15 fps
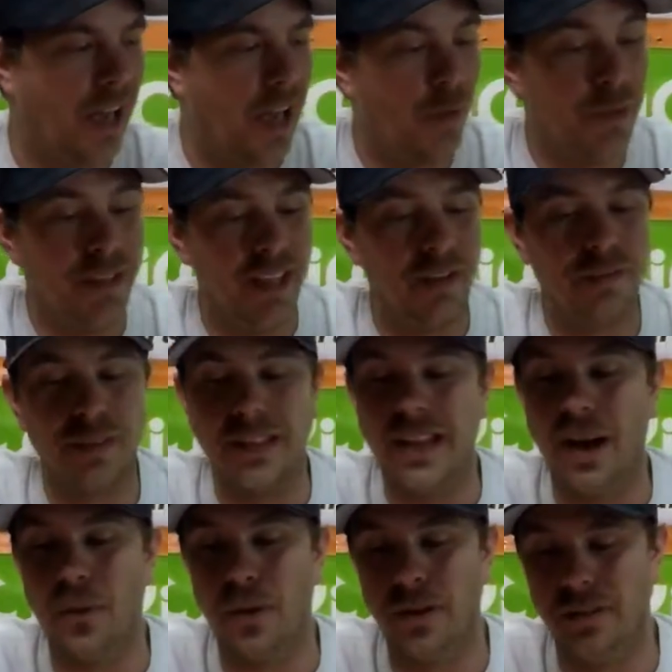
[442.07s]
I would definitely
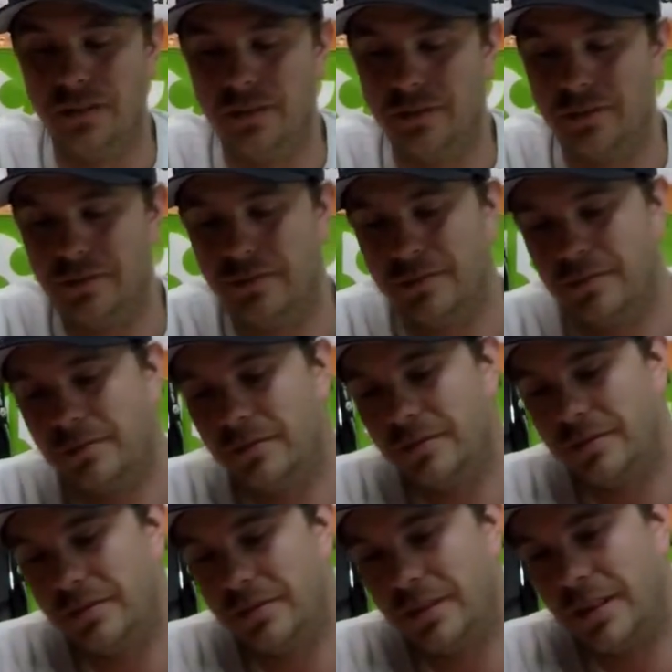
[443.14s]
get one.
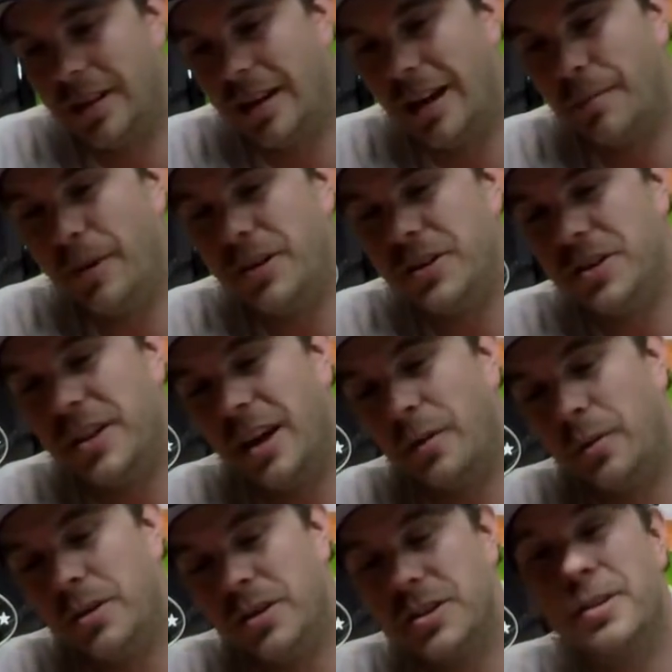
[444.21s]
And I might just get
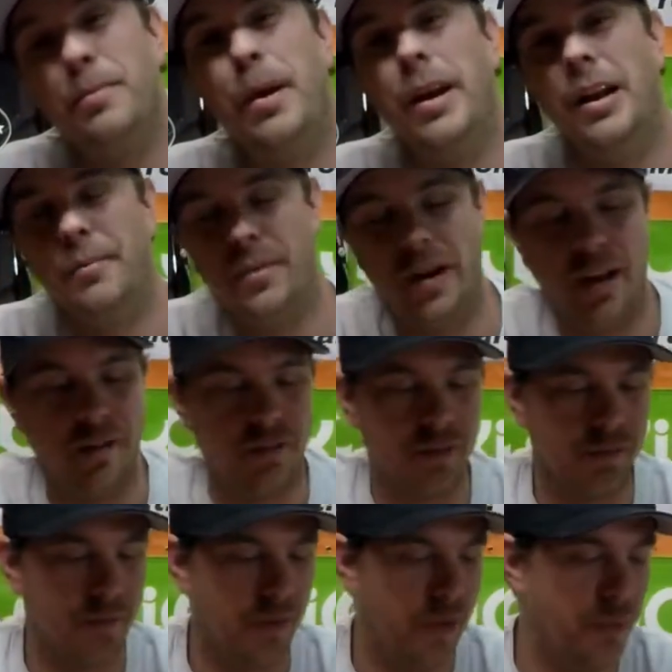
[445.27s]
one just to paint up and have
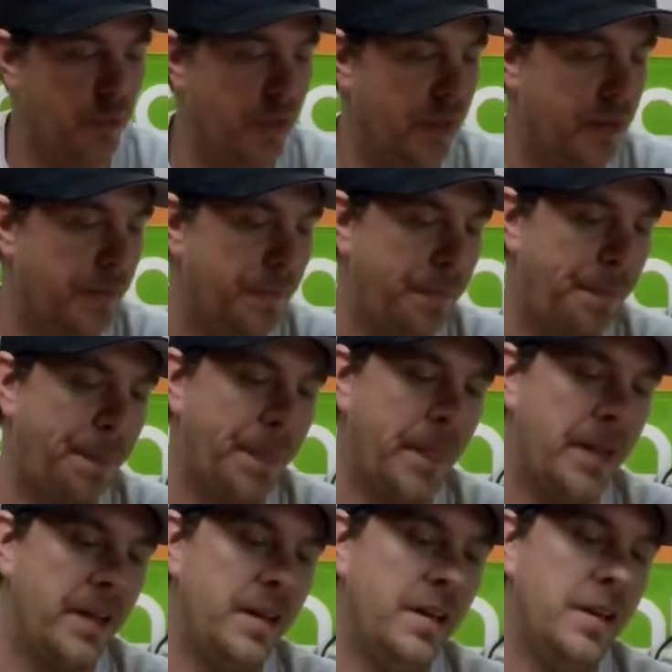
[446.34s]
some fun with.
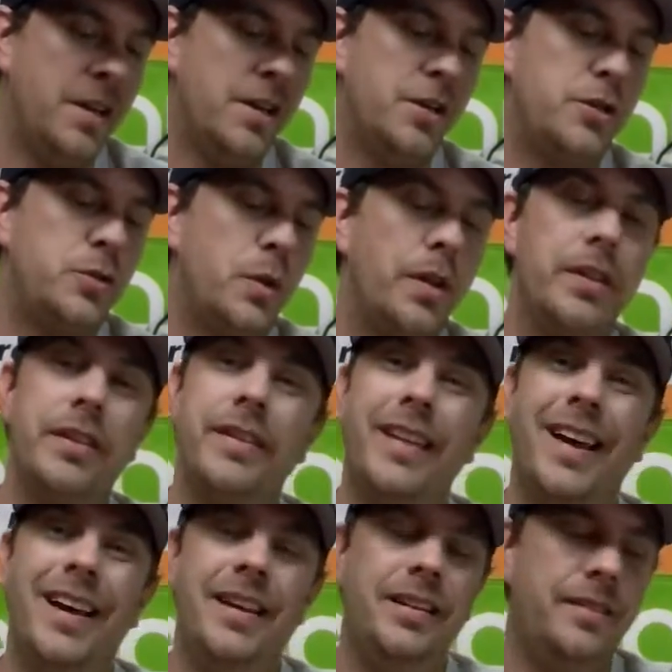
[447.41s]
So other than
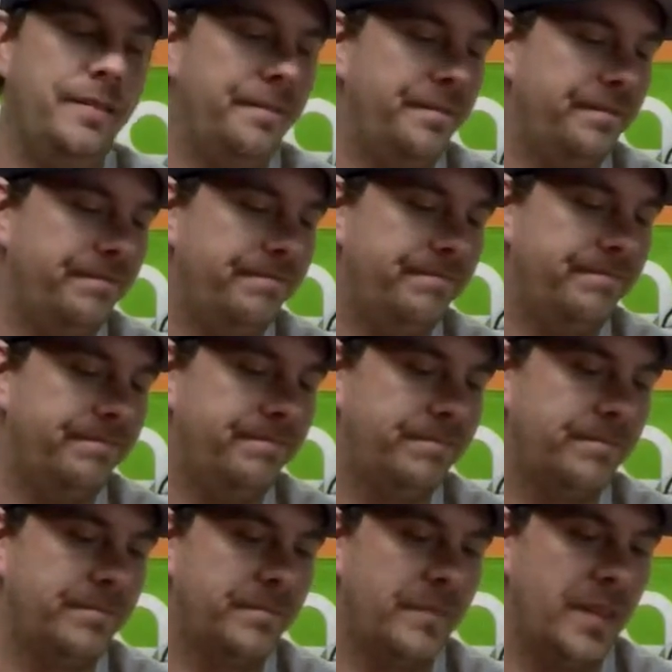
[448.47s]
that,
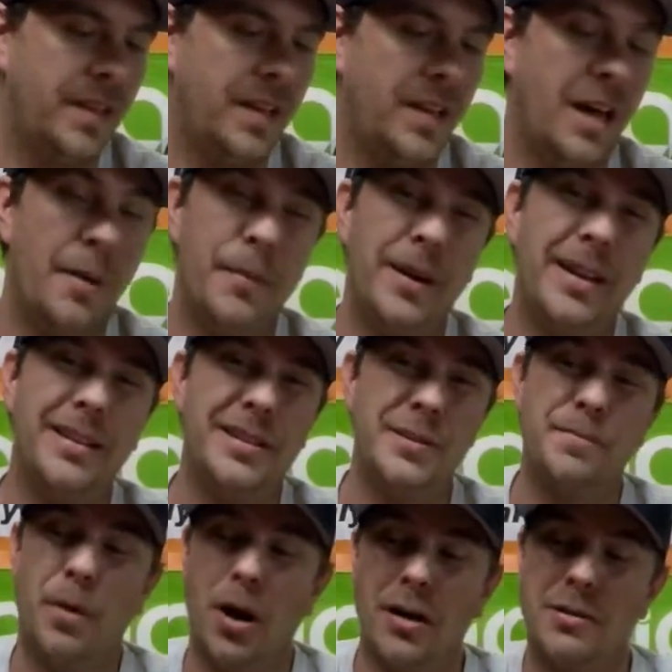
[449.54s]
I'm going to get this
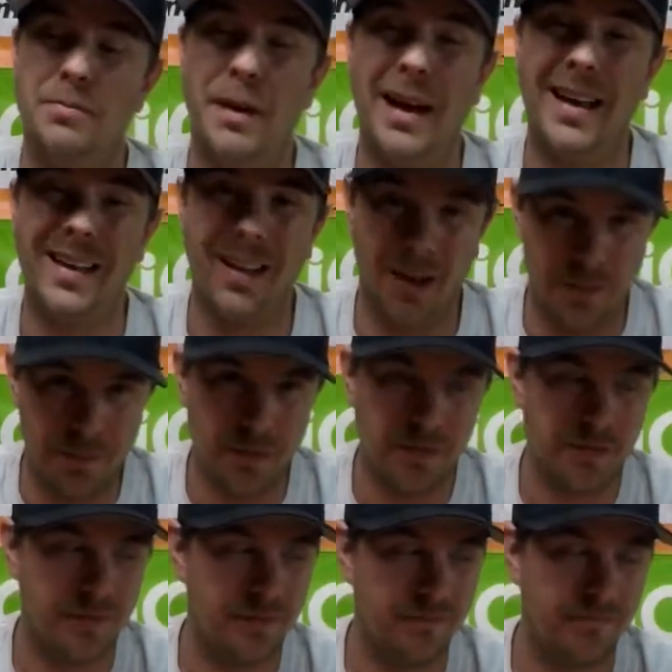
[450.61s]
box back up
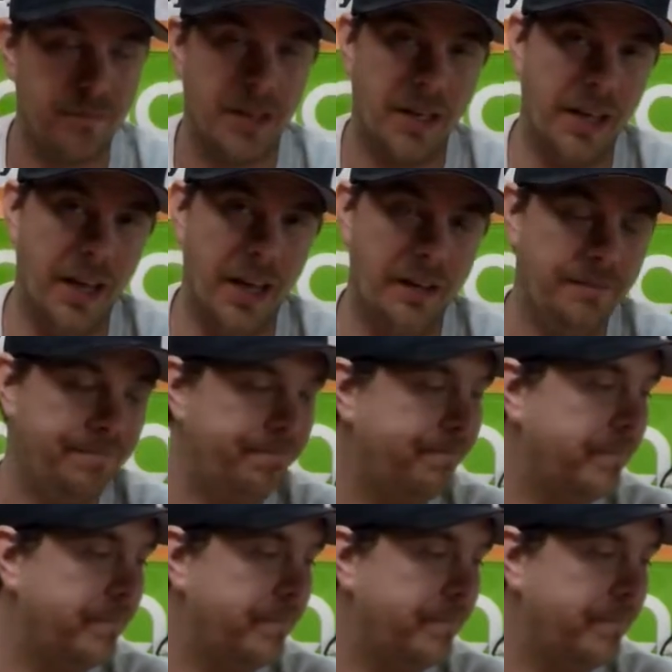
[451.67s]
again.